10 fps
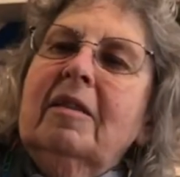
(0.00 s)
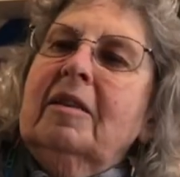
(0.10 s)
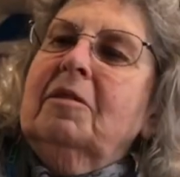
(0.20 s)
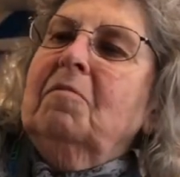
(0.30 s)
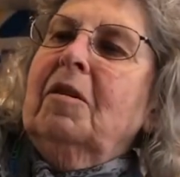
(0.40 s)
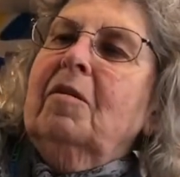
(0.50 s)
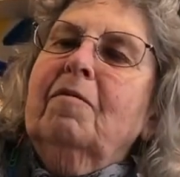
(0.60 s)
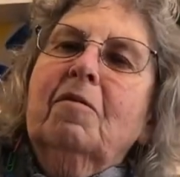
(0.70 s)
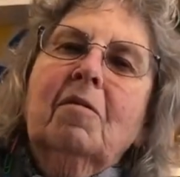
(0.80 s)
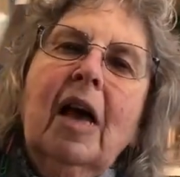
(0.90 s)
this
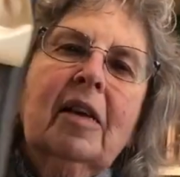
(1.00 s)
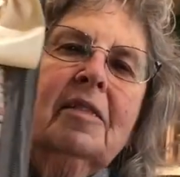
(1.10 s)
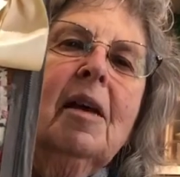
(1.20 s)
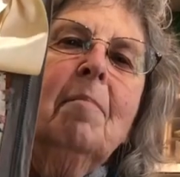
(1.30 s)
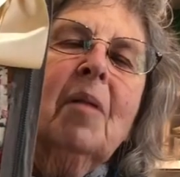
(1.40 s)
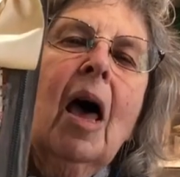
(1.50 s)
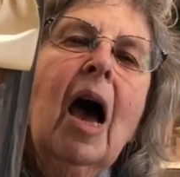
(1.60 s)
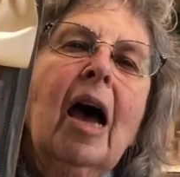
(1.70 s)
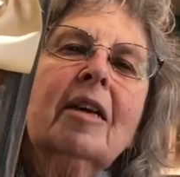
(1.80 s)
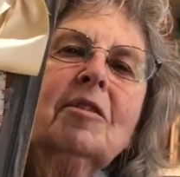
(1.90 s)
wonderful
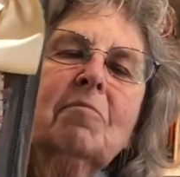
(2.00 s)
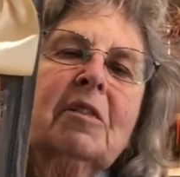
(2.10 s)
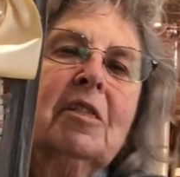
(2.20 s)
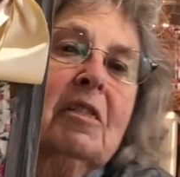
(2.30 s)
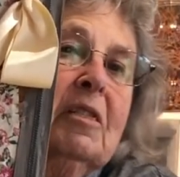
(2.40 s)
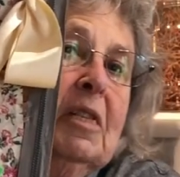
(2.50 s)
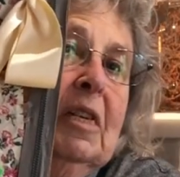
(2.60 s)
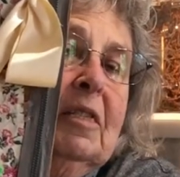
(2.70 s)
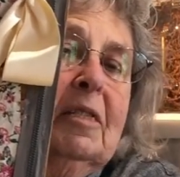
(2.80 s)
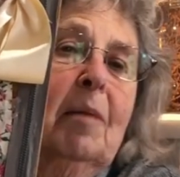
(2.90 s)
assemblage, which is an
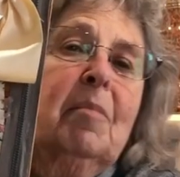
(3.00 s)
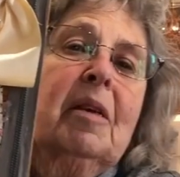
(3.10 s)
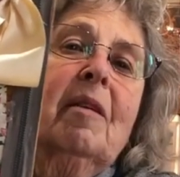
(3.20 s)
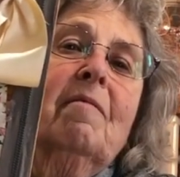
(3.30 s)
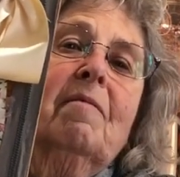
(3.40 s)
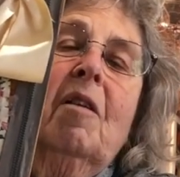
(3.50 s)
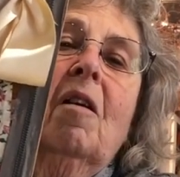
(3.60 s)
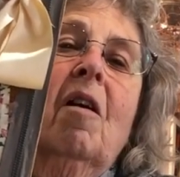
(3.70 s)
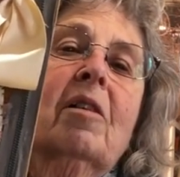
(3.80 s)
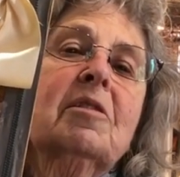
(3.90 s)
assembly of
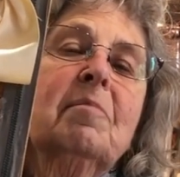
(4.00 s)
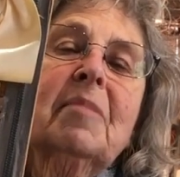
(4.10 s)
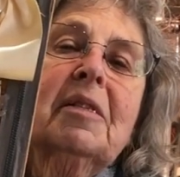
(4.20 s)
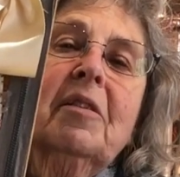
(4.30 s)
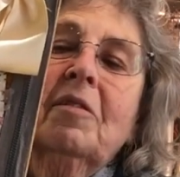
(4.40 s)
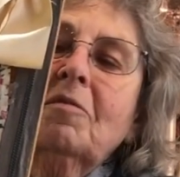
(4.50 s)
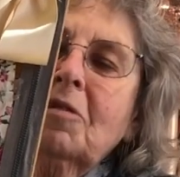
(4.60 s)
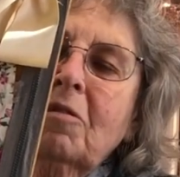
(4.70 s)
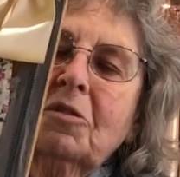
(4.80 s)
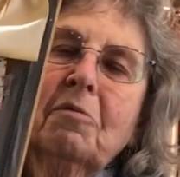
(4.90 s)
awesome materials,
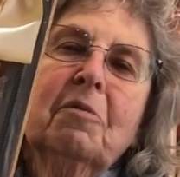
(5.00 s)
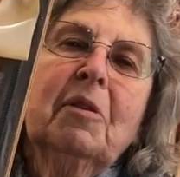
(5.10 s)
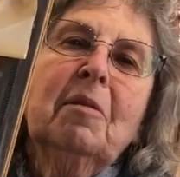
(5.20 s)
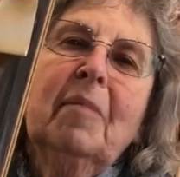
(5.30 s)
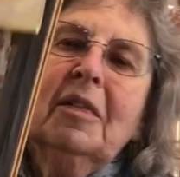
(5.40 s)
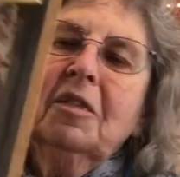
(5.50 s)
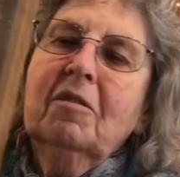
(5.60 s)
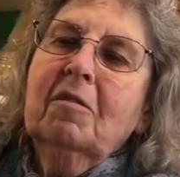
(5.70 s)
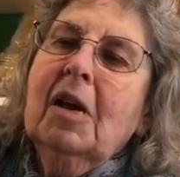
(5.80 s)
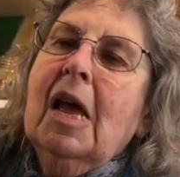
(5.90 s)
also 3-dimensional,